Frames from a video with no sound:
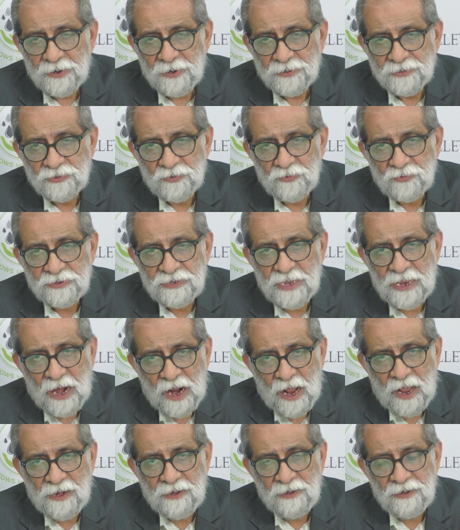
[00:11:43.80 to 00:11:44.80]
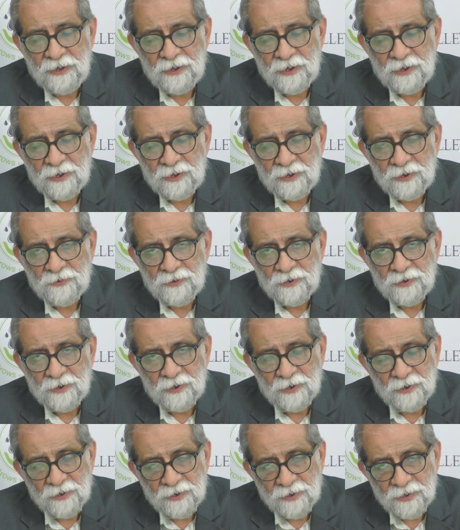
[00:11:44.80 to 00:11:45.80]
So there are,
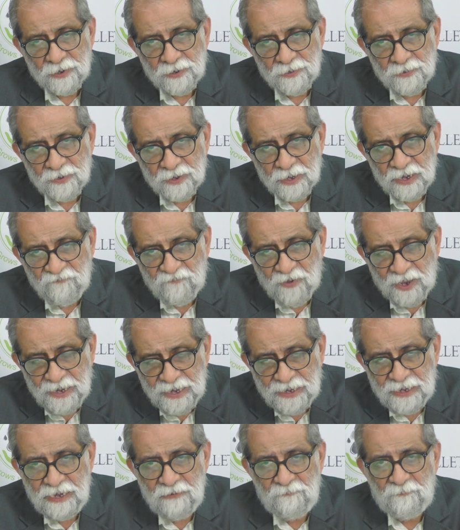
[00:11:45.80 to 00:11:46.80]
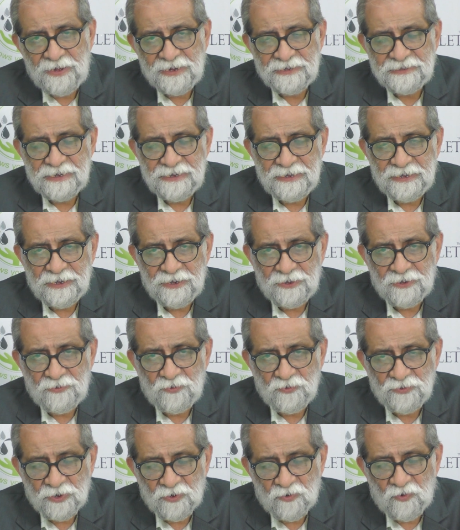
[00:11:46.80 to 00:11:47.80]
if correctly presented
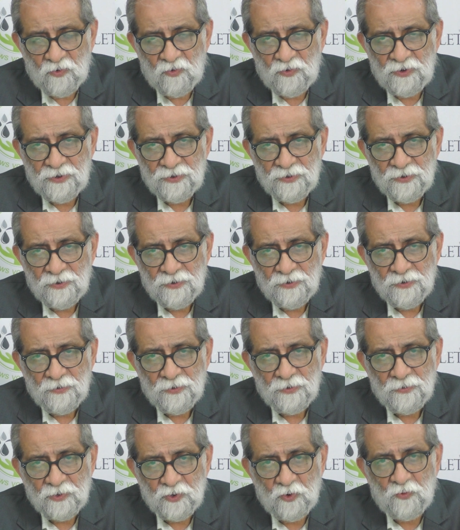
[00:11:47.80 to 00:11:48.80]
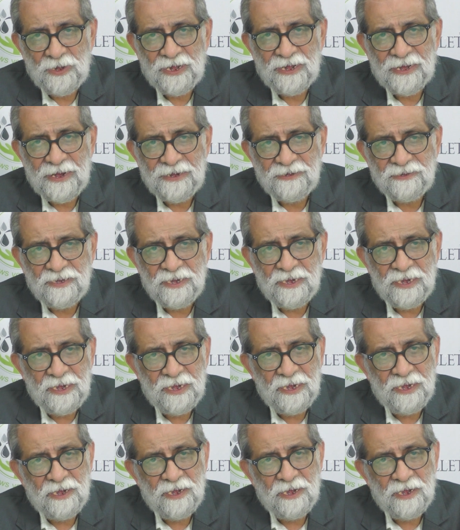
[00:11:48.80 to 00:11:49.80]
to the court, you will get
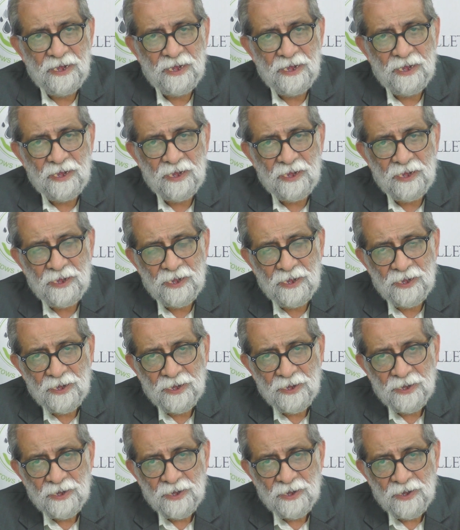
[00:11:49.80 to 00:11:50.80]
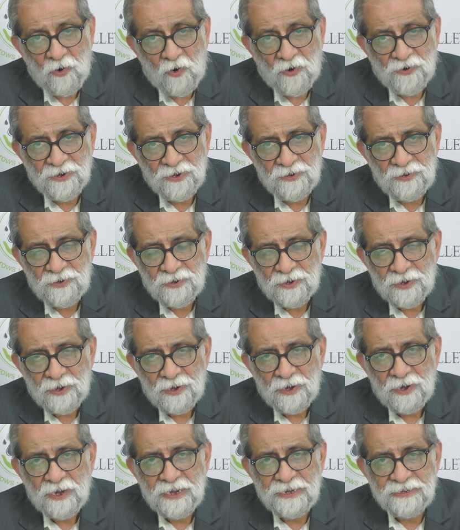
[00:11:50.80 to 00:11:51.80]
the order
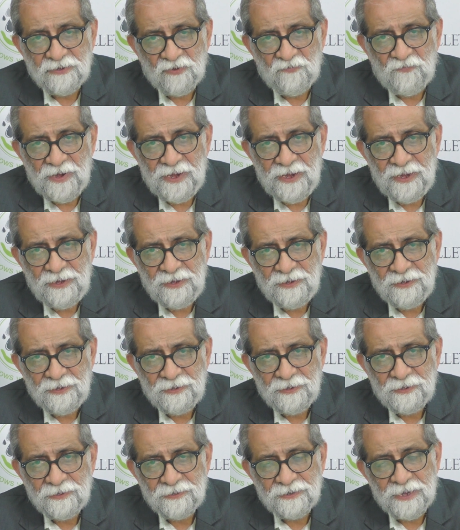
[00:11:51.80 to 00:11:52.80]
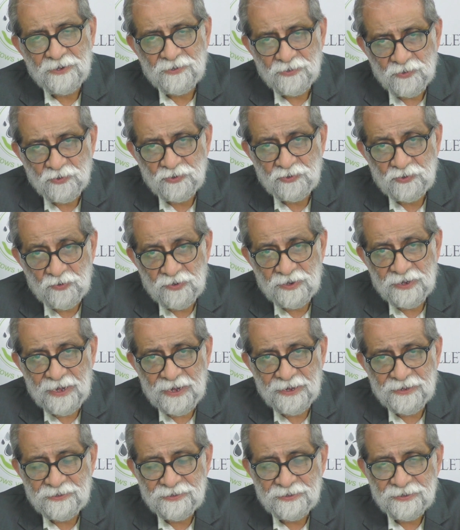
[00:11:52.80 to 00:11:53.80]
in the way that you should
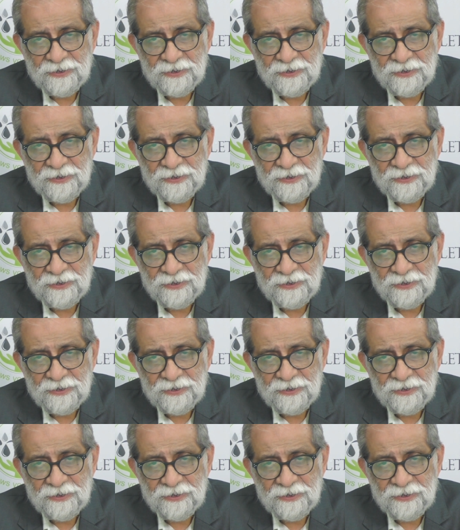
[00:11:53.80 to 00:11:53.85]
get.